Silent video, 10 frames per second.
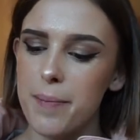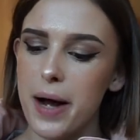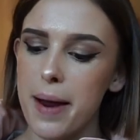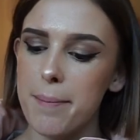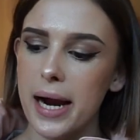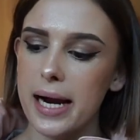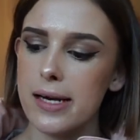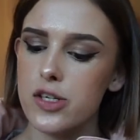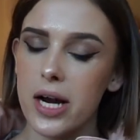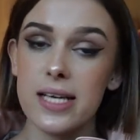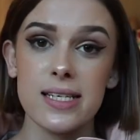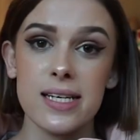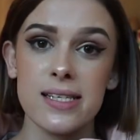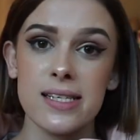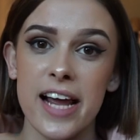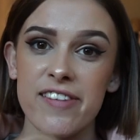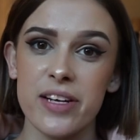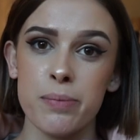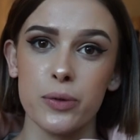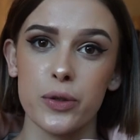But my dress is
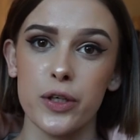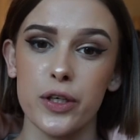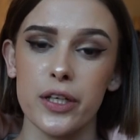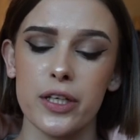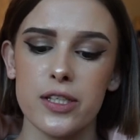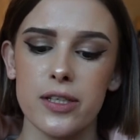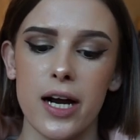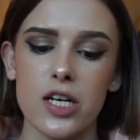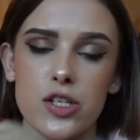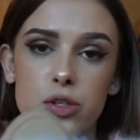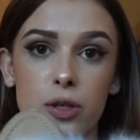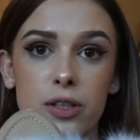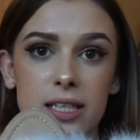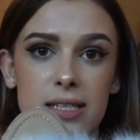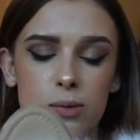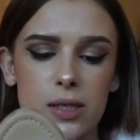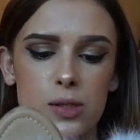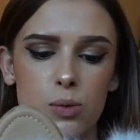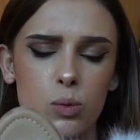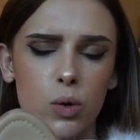navy blue, so I just thought these
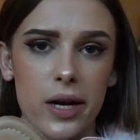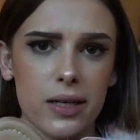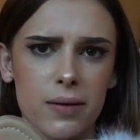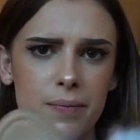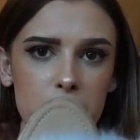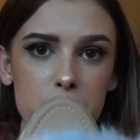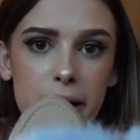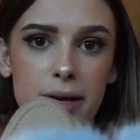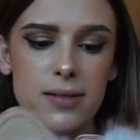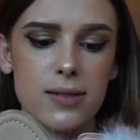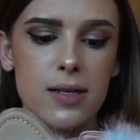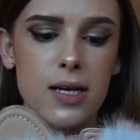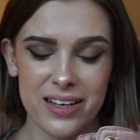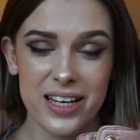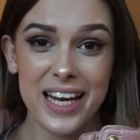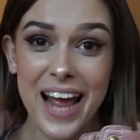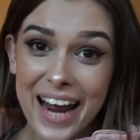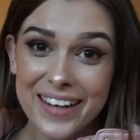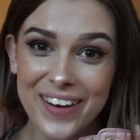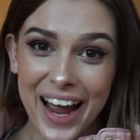ones would work the best. But
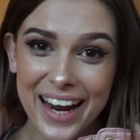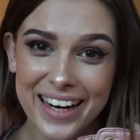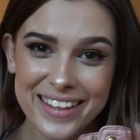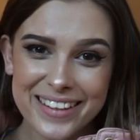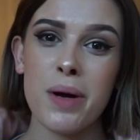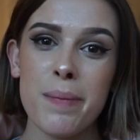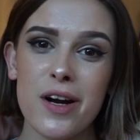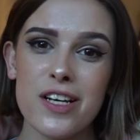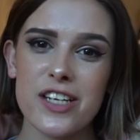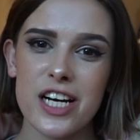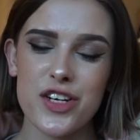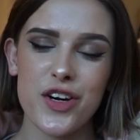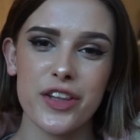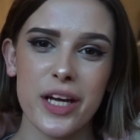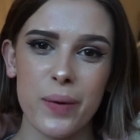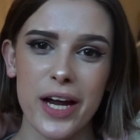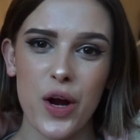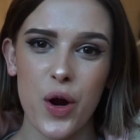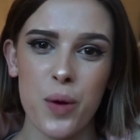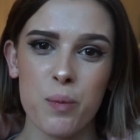anyway, my parents are actually on their way
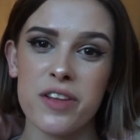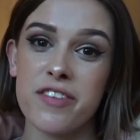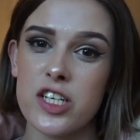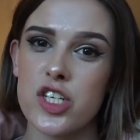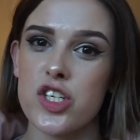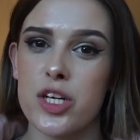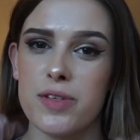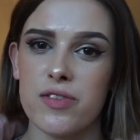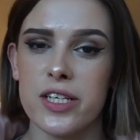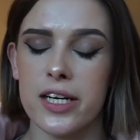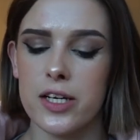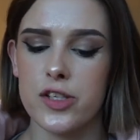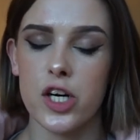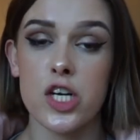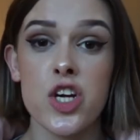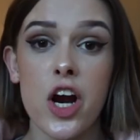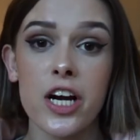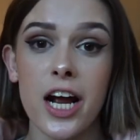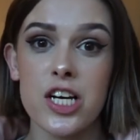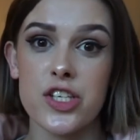home with fish and chips for dinner, so Jared
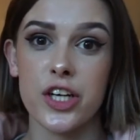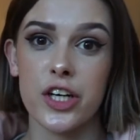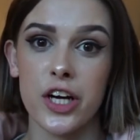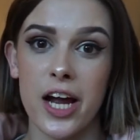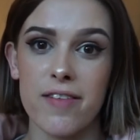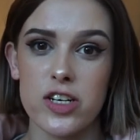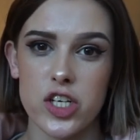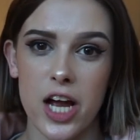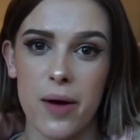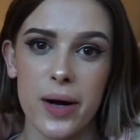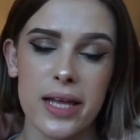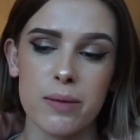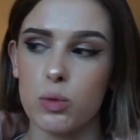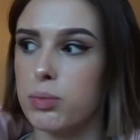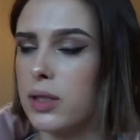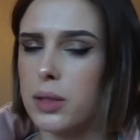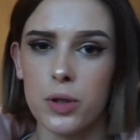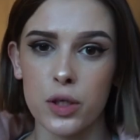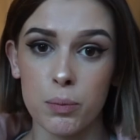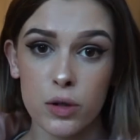and I are just gonna go have a shower and then we'll probably
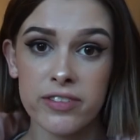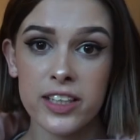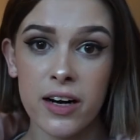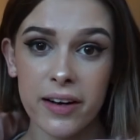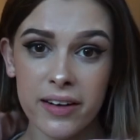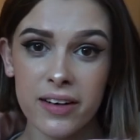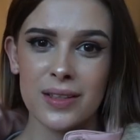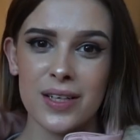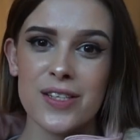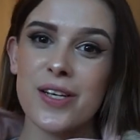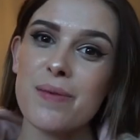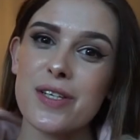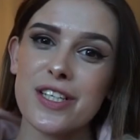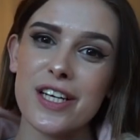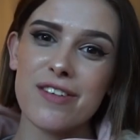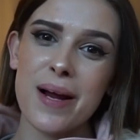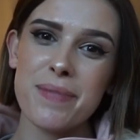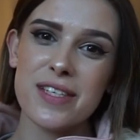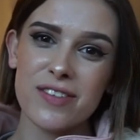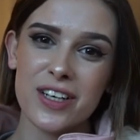put a movie on. So I'm just gonna
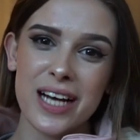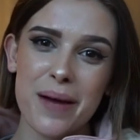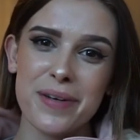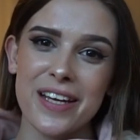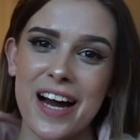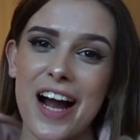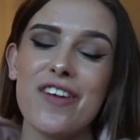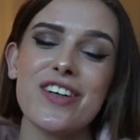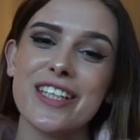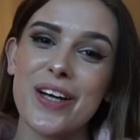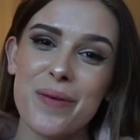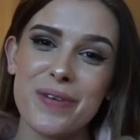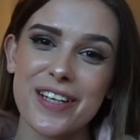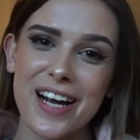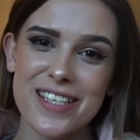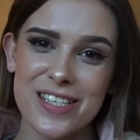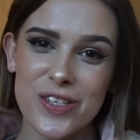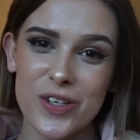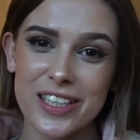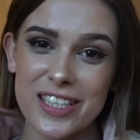wrap this vlog up here. I really hope you guys
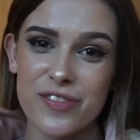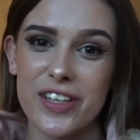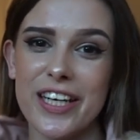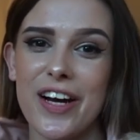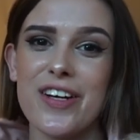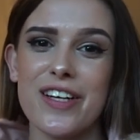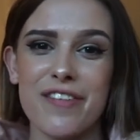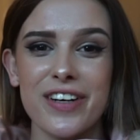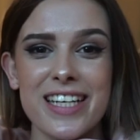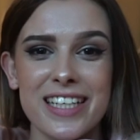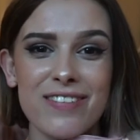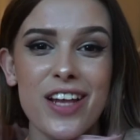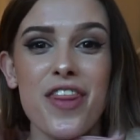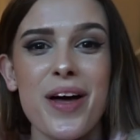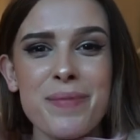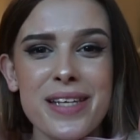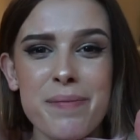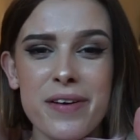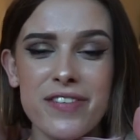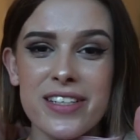enjoyed this video. Don't forget to give it a thumbs
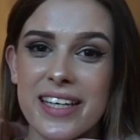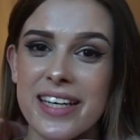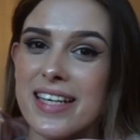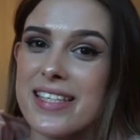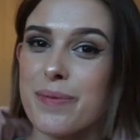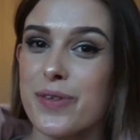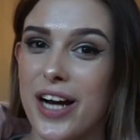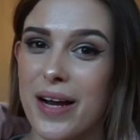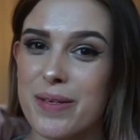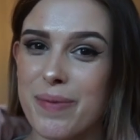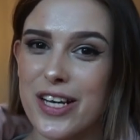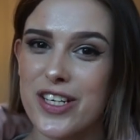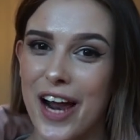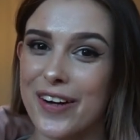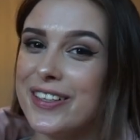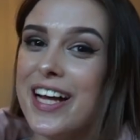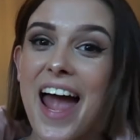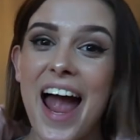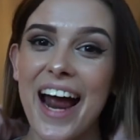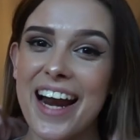up if you did and subscribe to my channel.
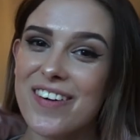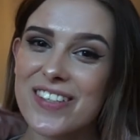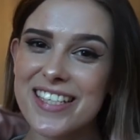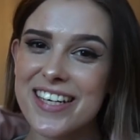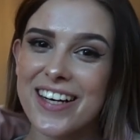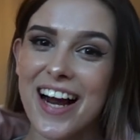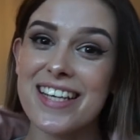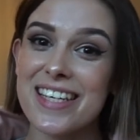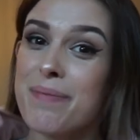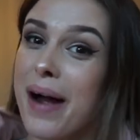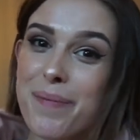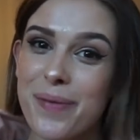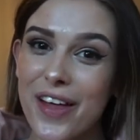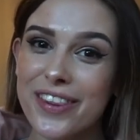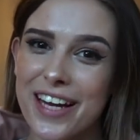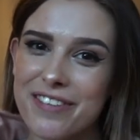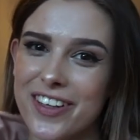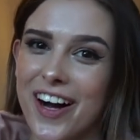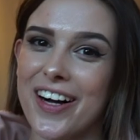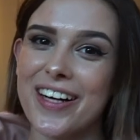And I will see you guys in my birthday
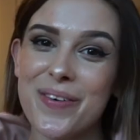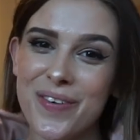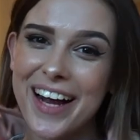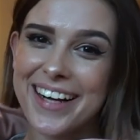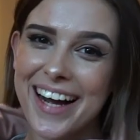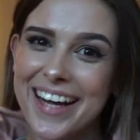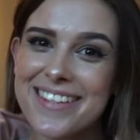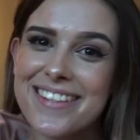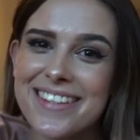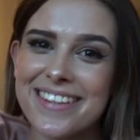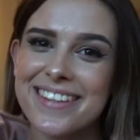vlog. Bye guys!